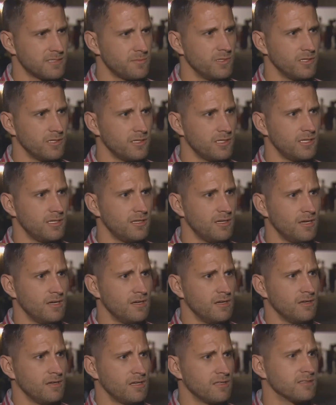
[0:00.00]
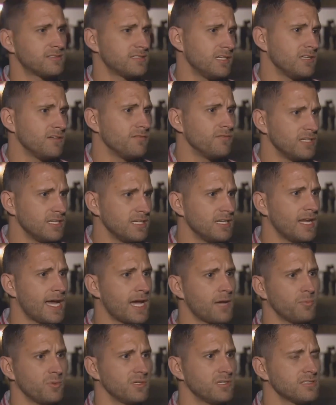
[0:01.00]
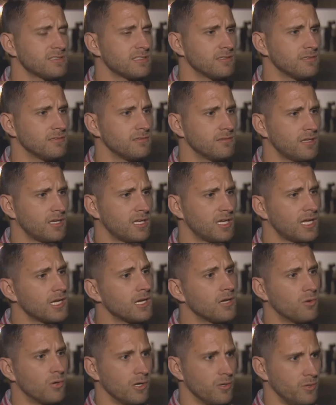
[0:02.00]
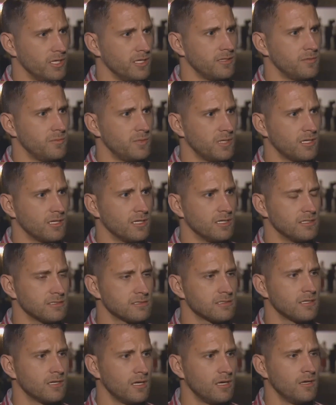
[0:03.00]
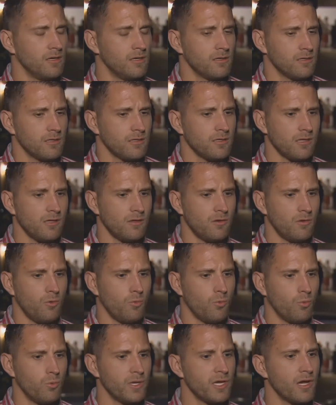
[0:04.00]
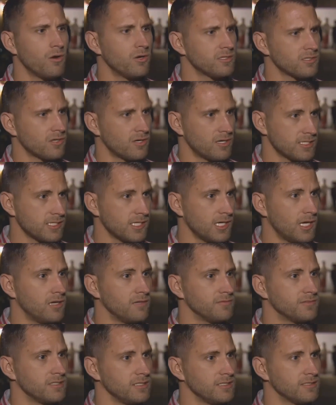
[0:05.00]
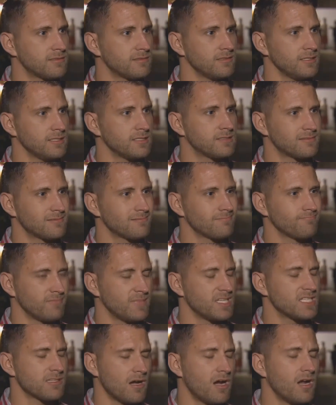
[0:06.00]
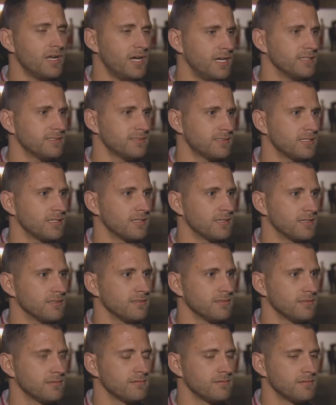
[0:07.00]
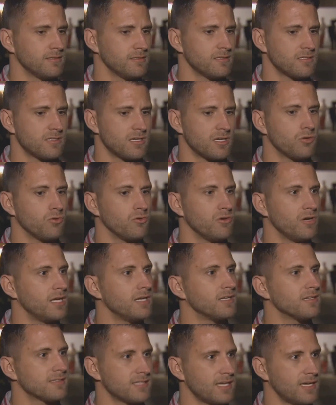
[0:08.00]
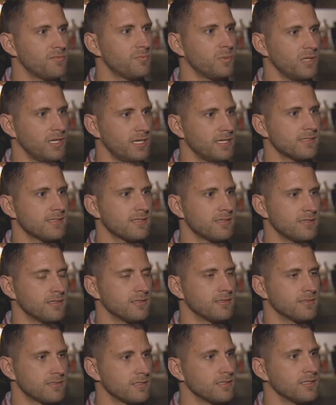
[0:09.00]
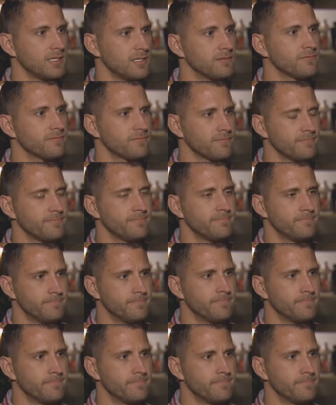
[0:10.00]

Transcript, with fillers: responsibility in the city of Indianapolis and, and anywhere really because we owe it to ourselves and it's, it's, it's on us to, to create a safe place to, to live.